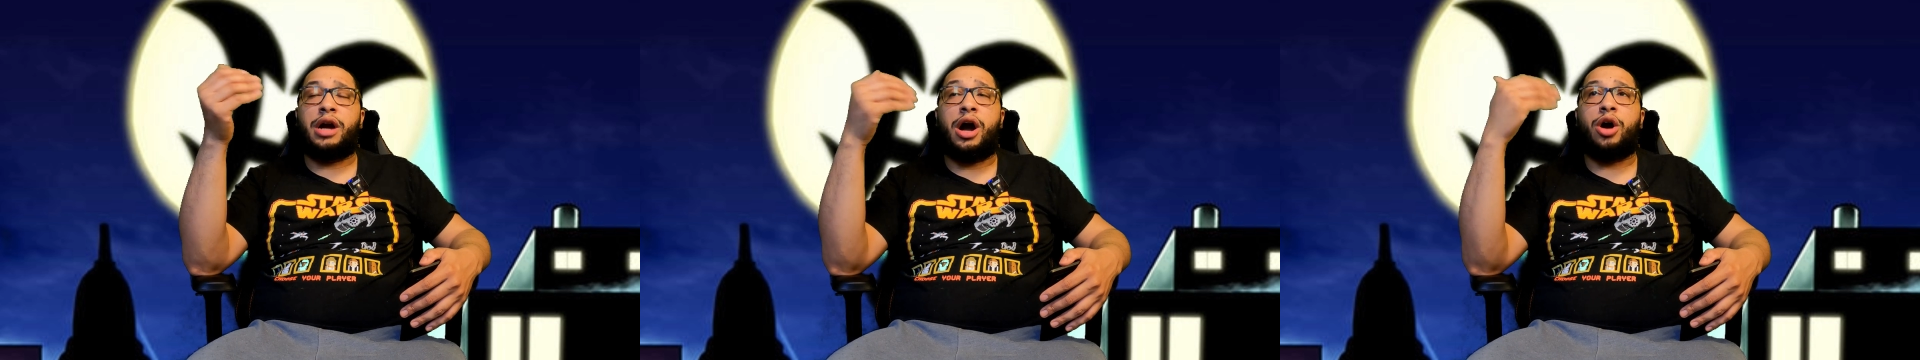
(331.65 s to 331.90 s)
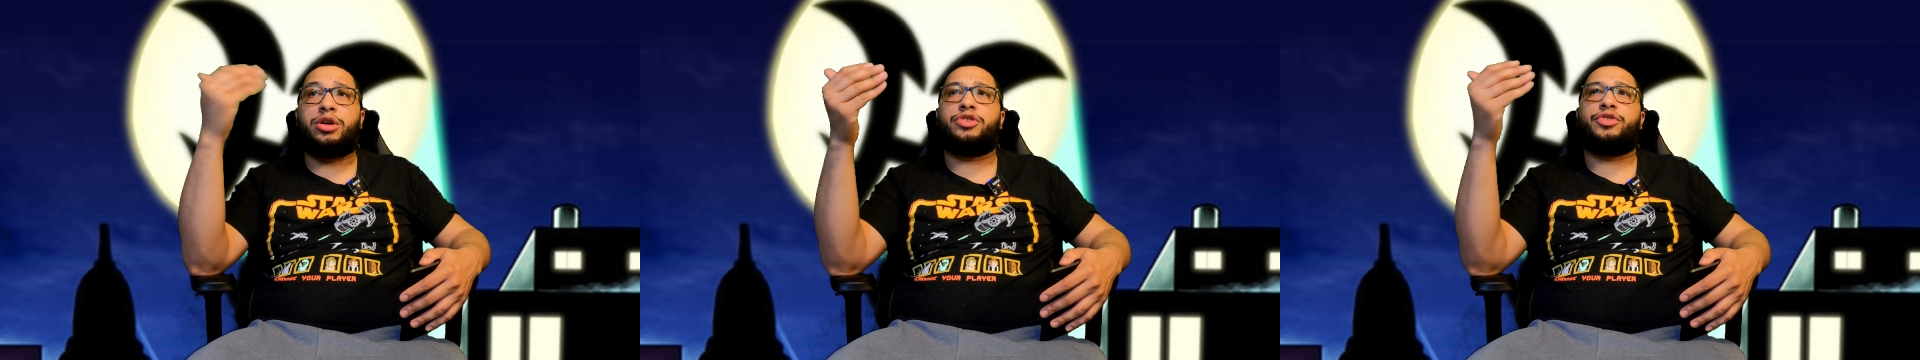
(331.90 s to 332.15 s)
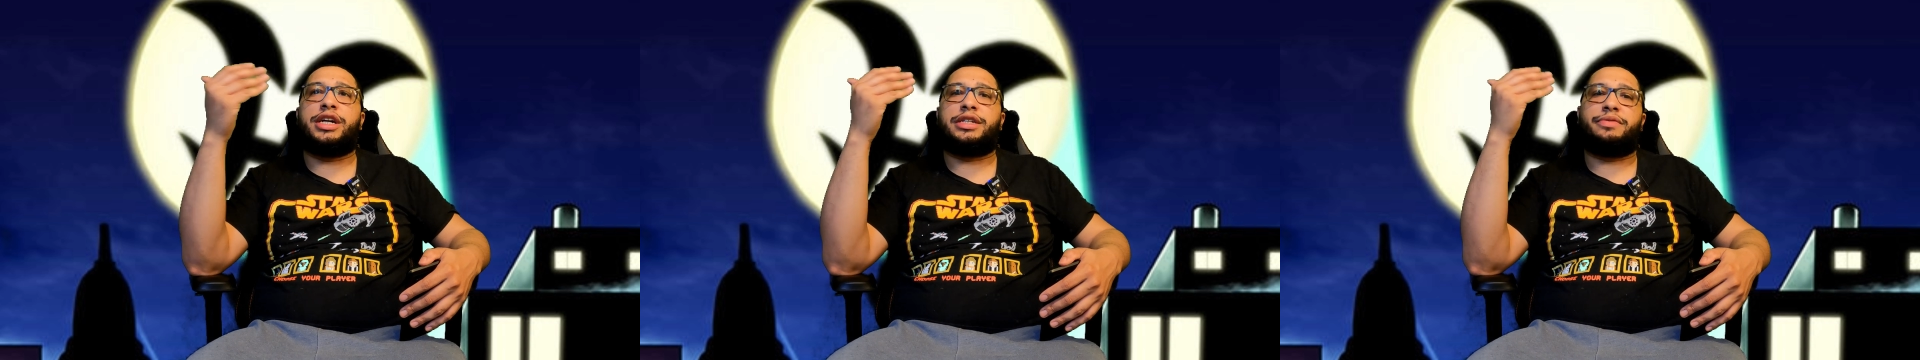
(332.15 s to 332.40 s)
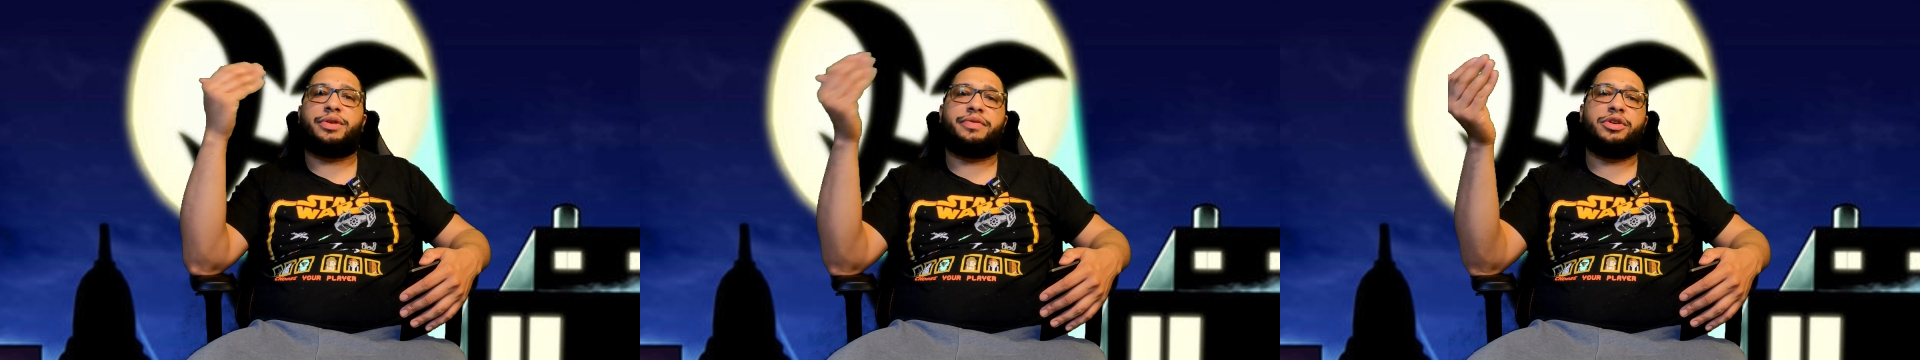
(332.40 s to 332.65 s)
card creation
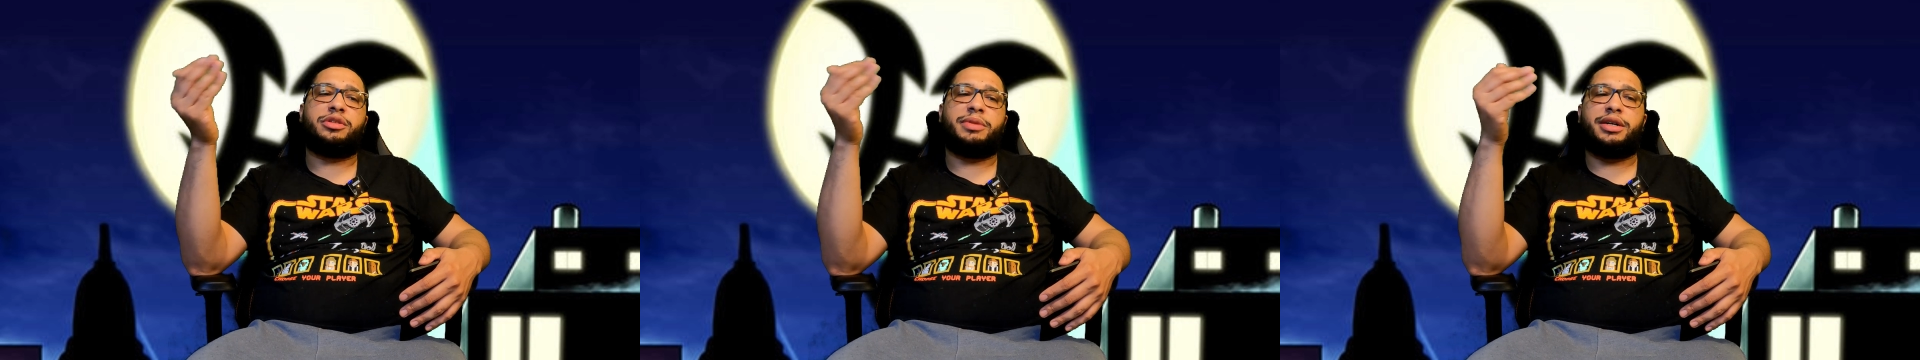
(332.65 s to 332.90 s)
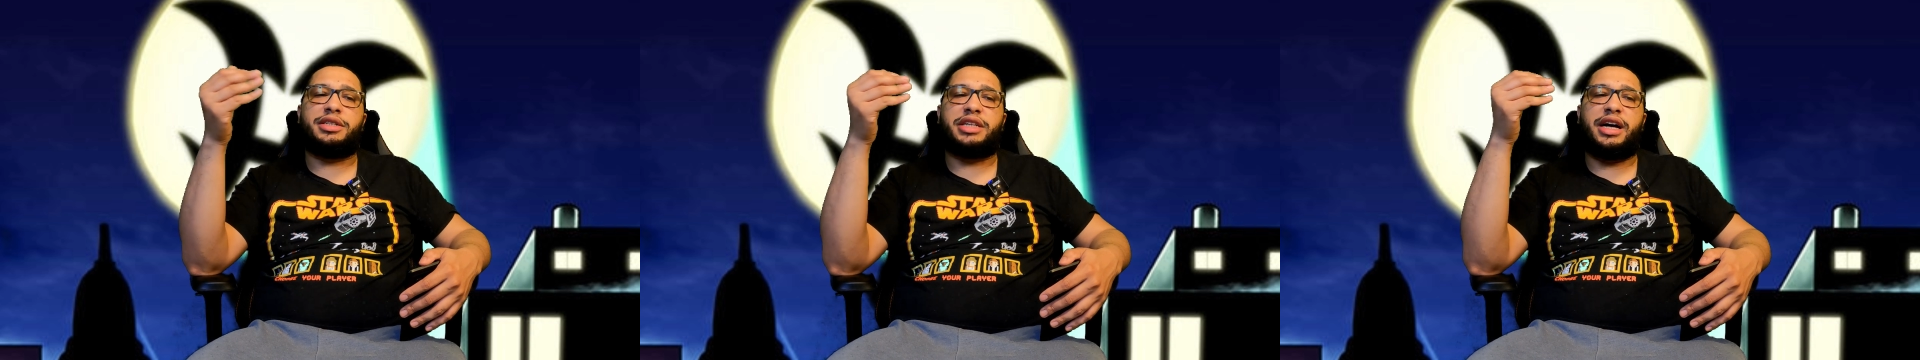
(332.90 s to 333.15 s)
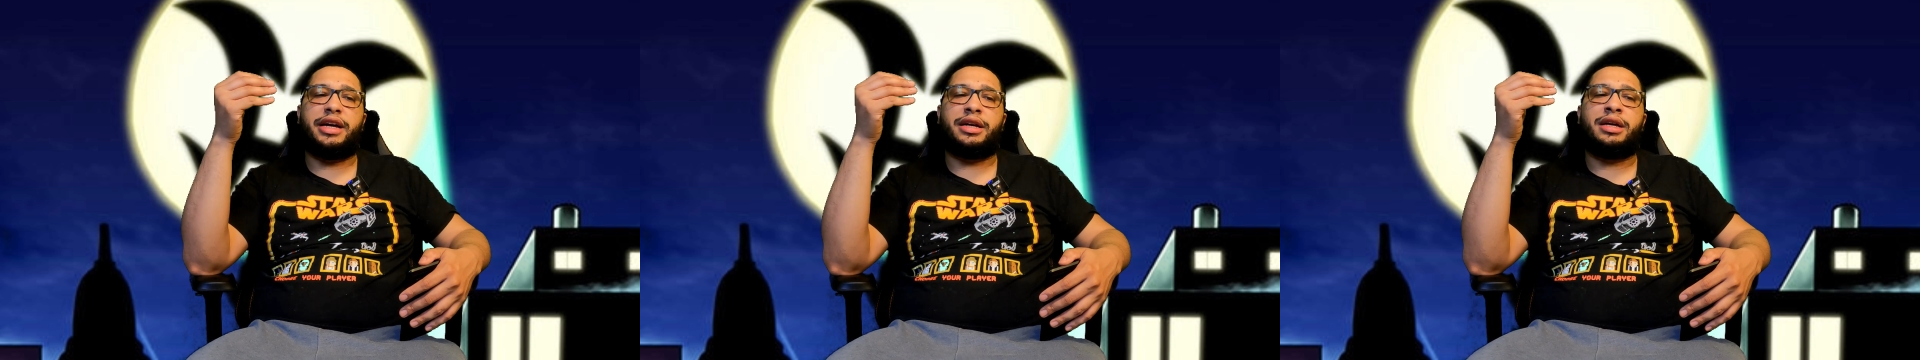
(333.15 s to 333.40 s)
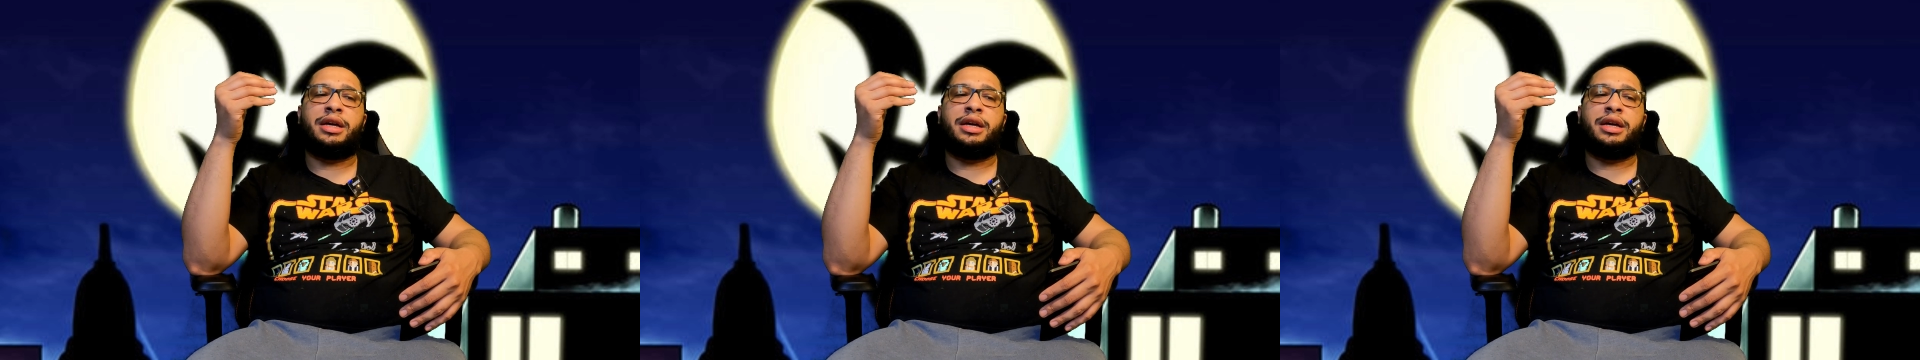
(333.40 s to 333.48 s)
for the future because, like,